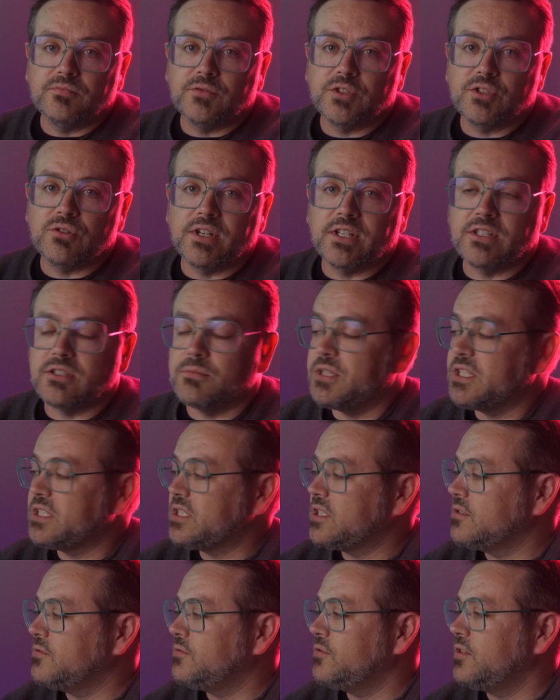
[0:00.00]

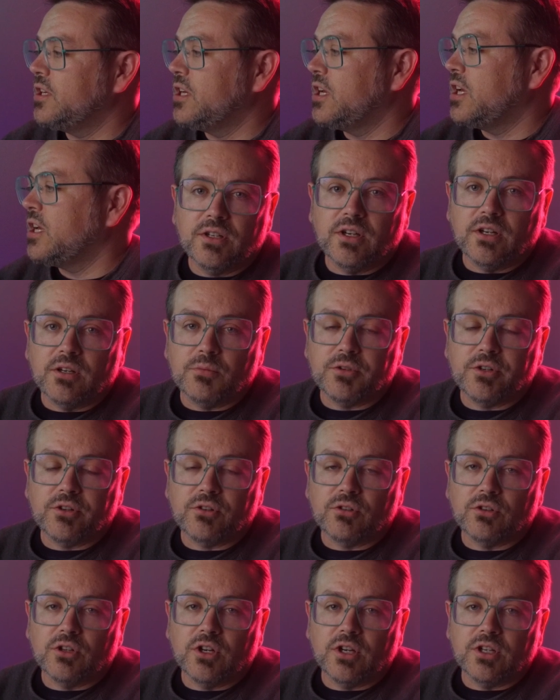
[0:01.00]
transmissive. Our
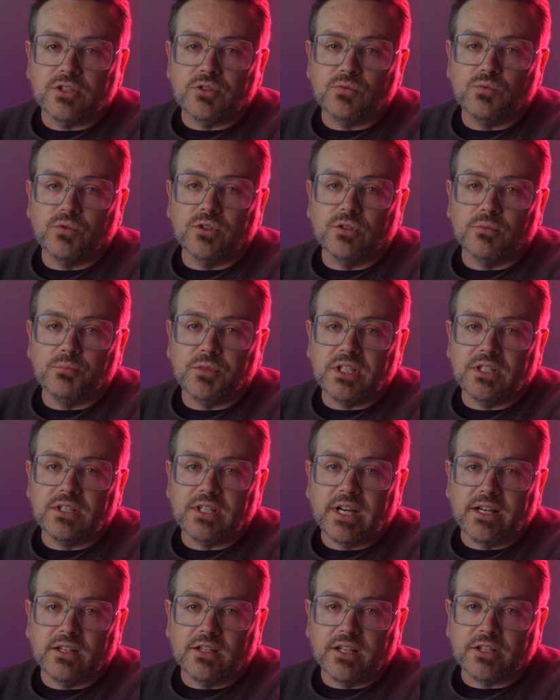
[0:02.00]
pre-order launch will be
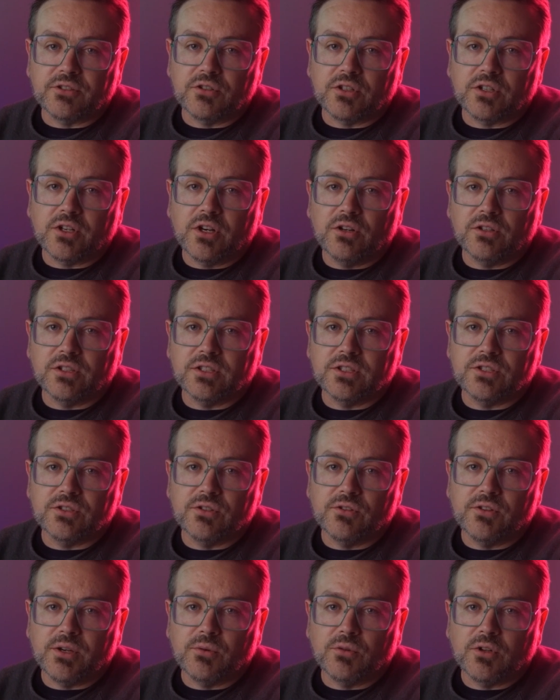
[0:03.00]
dielectric coated, so
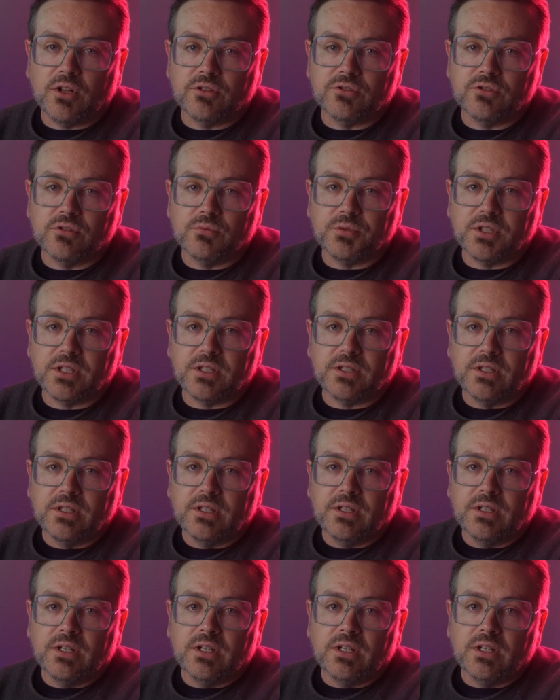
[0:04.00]
they will also be
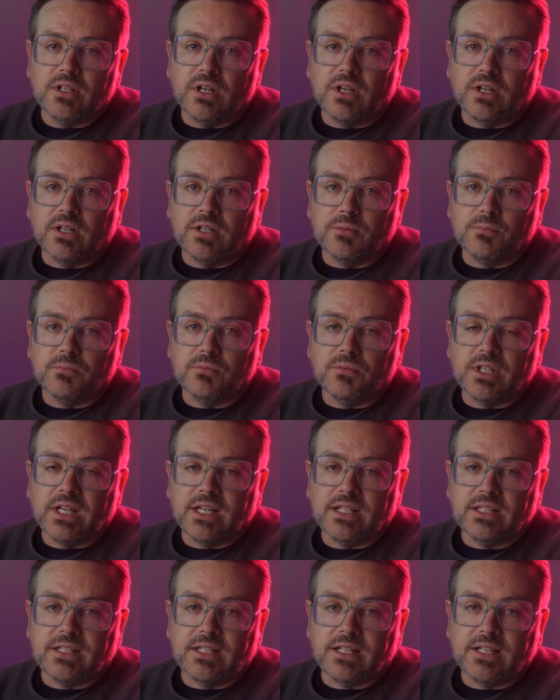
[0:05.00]

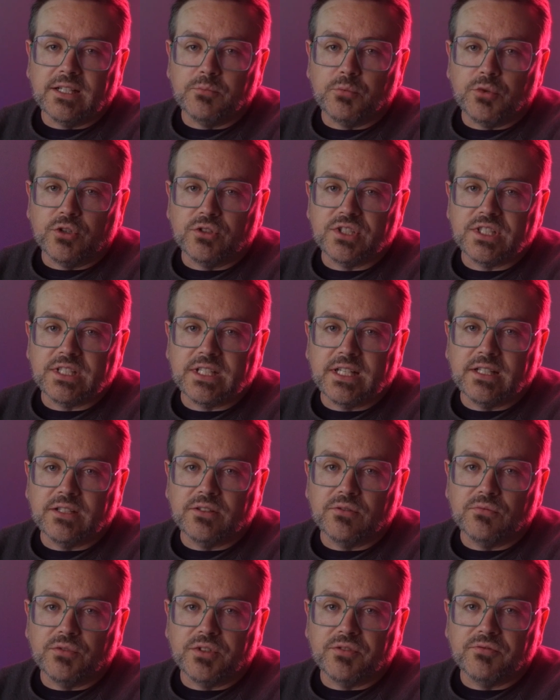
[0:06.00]

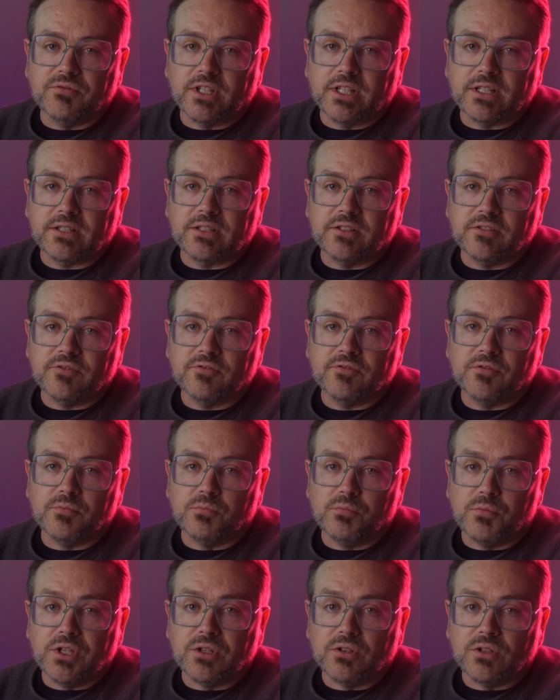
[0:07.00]
99% reflective
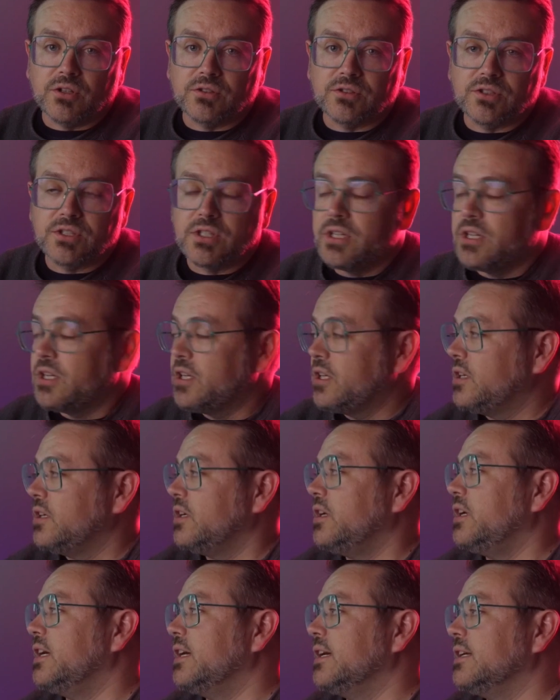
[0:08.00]
mirrors.
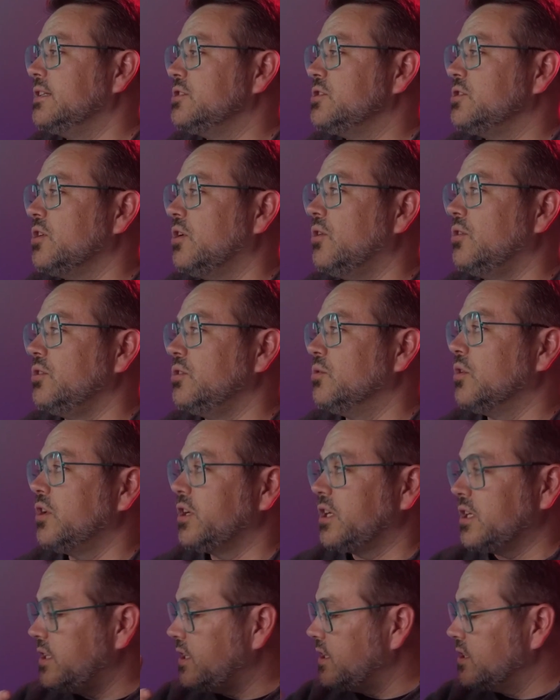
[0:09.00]
And so you are
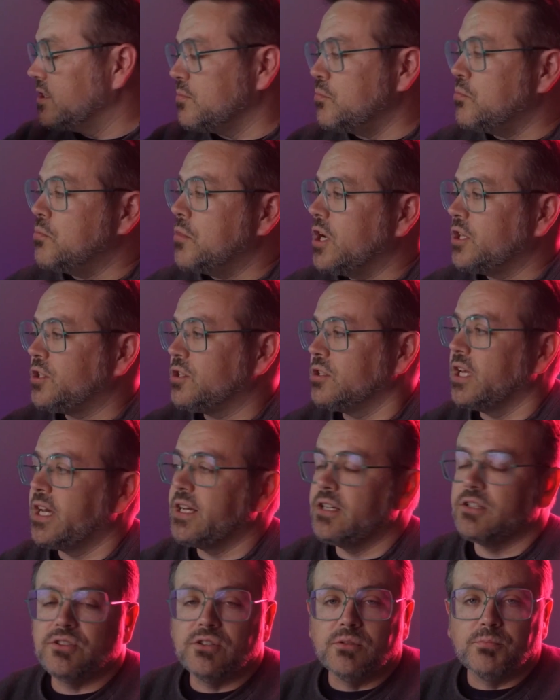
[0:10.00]
getting as much
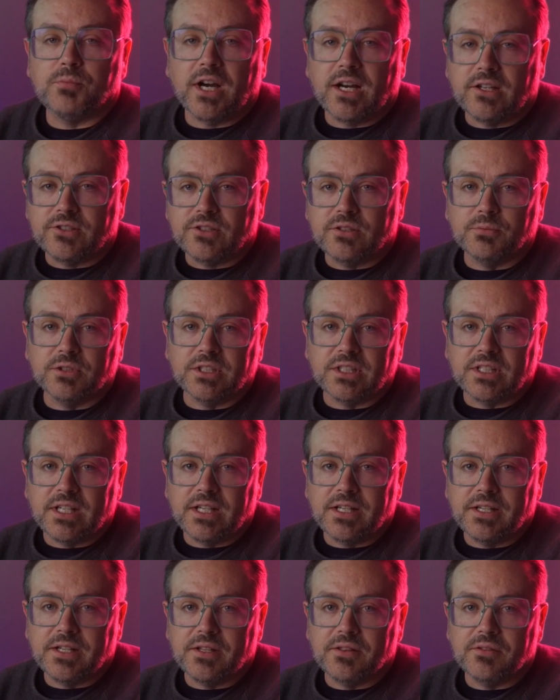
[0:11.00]
light as you possibly
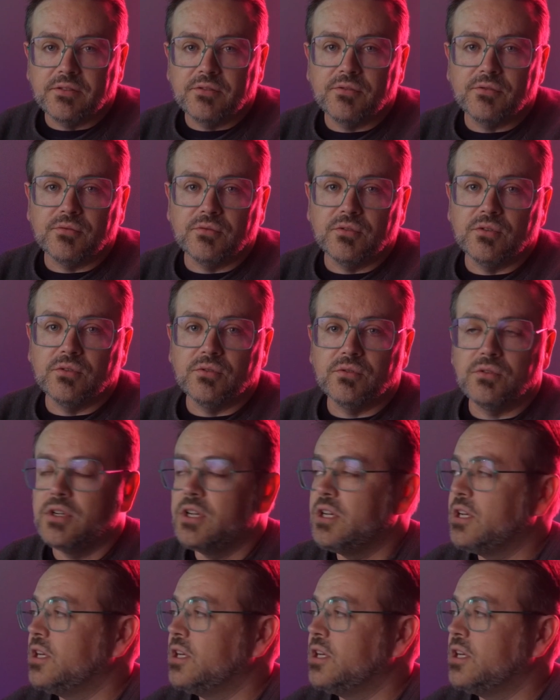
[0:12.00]
can through